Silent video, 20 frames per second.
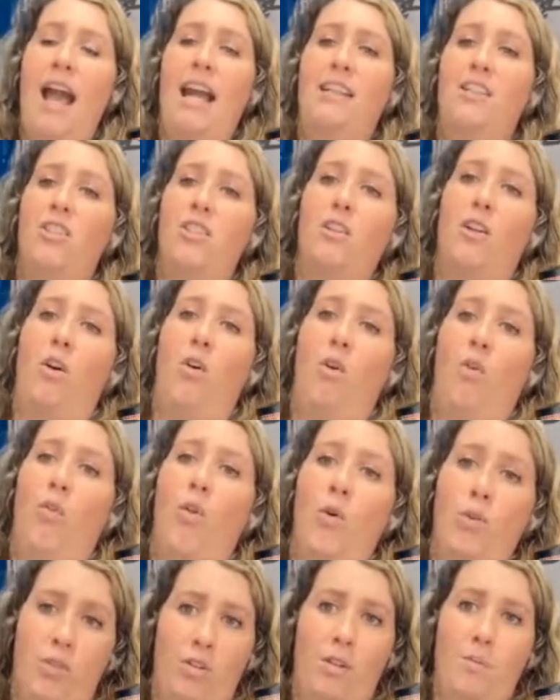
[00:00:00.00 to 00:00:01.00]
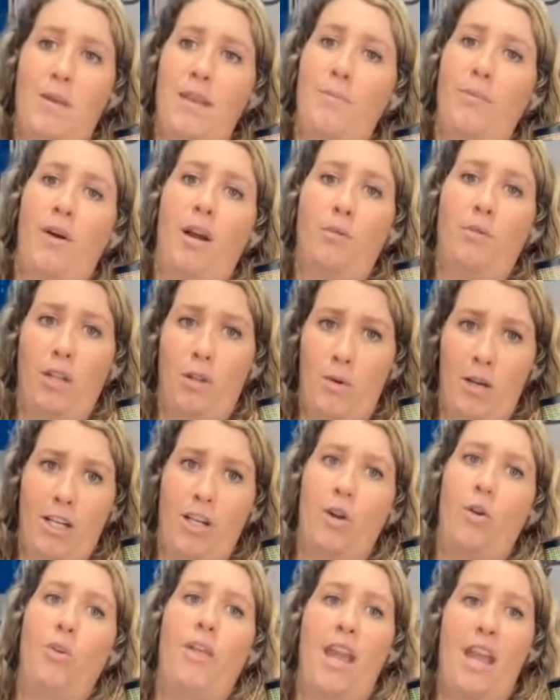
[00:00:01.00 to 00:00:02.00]
And so those are the people I really
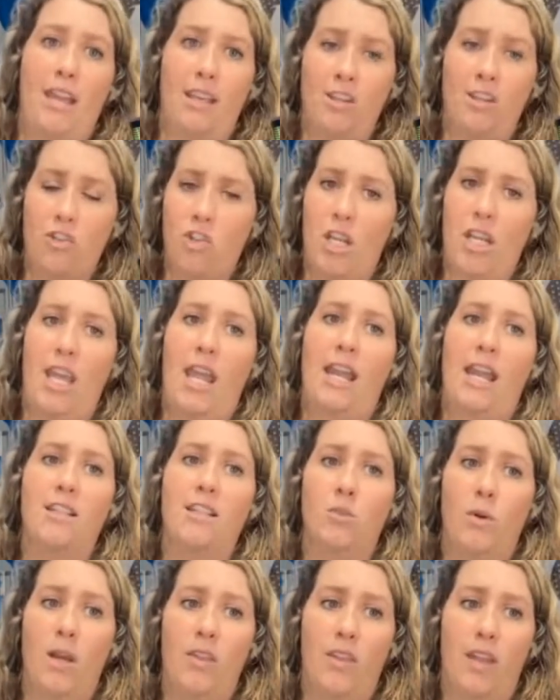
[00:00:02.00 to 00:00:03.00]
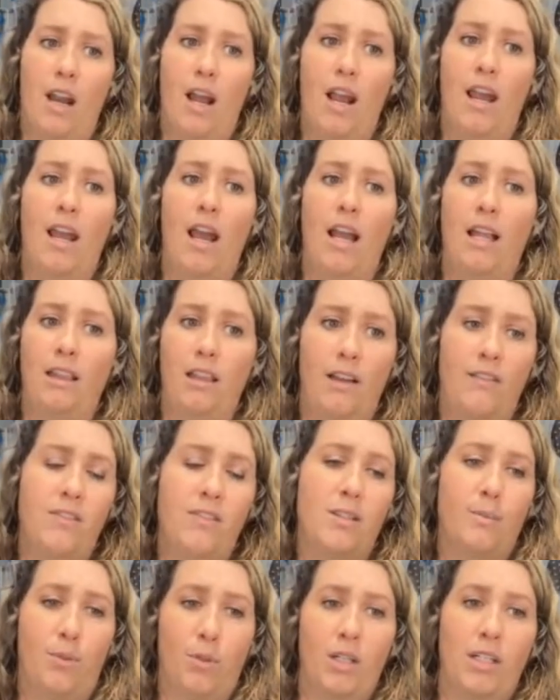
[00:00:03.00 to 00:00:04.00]
want to go thank and shake hands with. And I, I
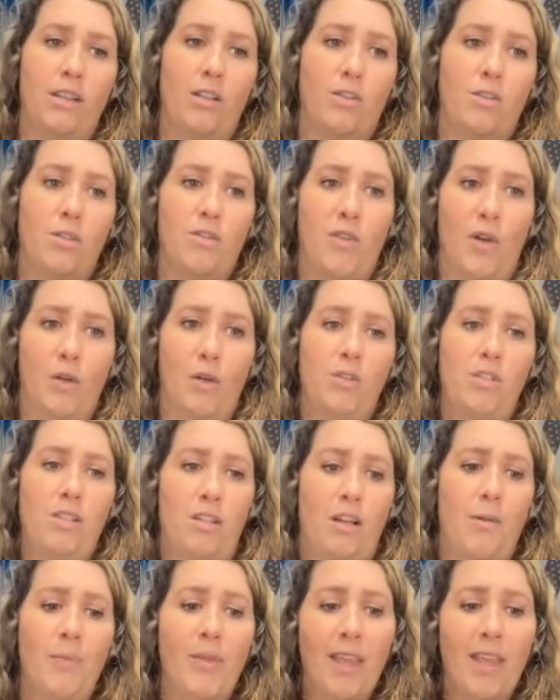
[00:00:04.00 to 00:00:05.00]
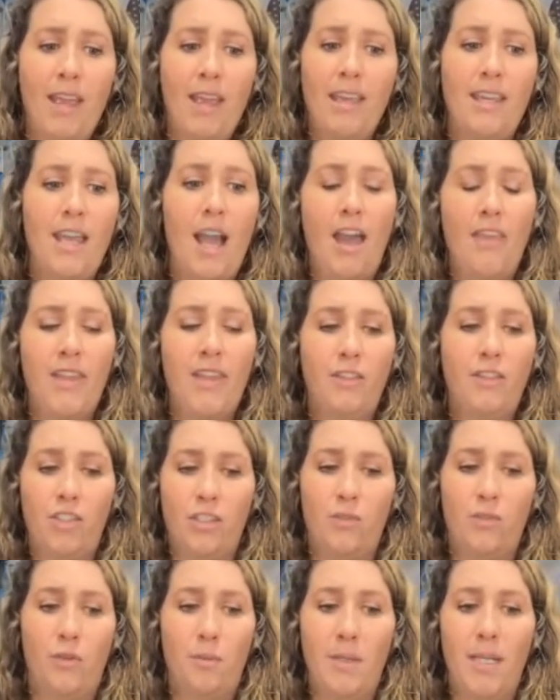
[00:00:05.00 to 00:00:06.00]
love supporting those folks. So yeah, I think
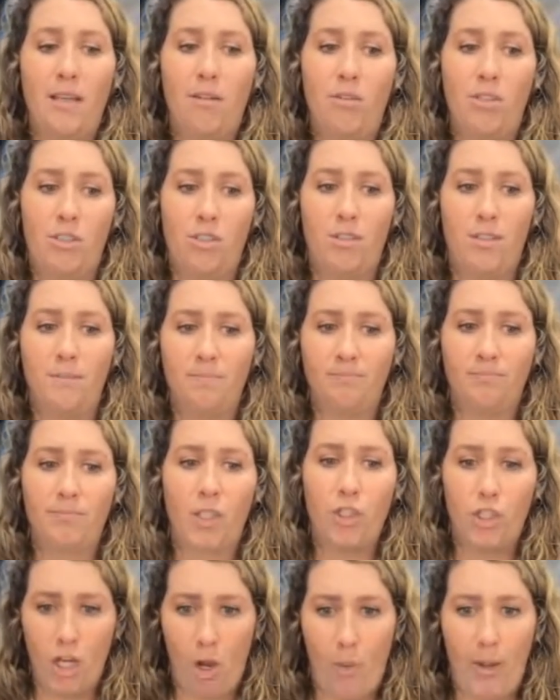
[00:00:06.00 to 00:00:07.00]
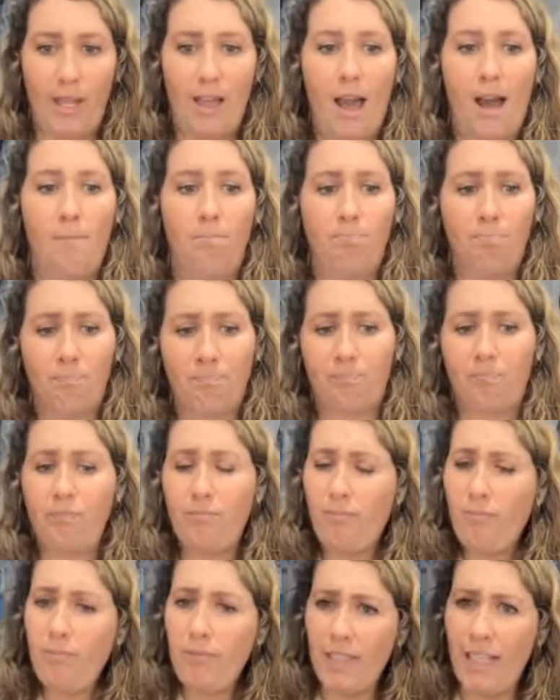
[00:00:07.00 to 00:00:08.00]
just for me, it was showing up,
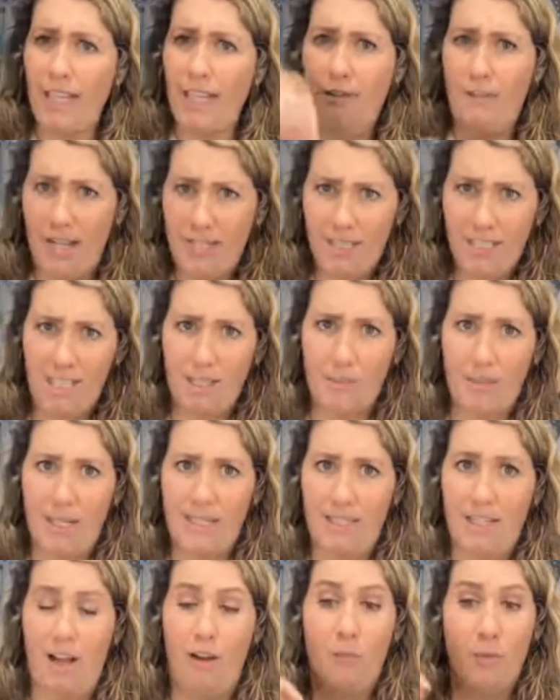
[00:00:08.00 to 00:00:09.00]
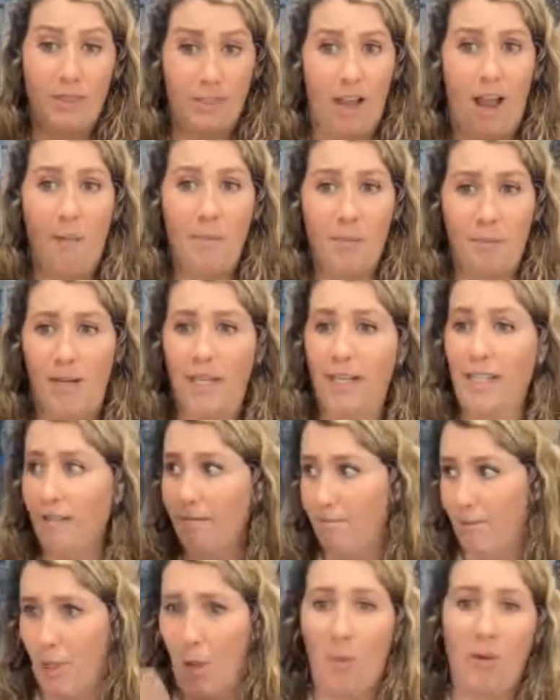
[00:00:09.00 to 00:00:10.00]
investing in myself with time and
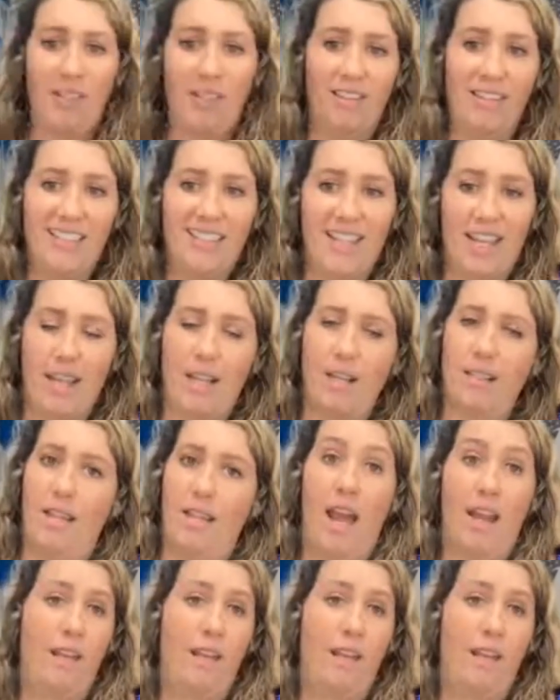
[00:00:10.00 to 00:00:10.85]
money, going to these things.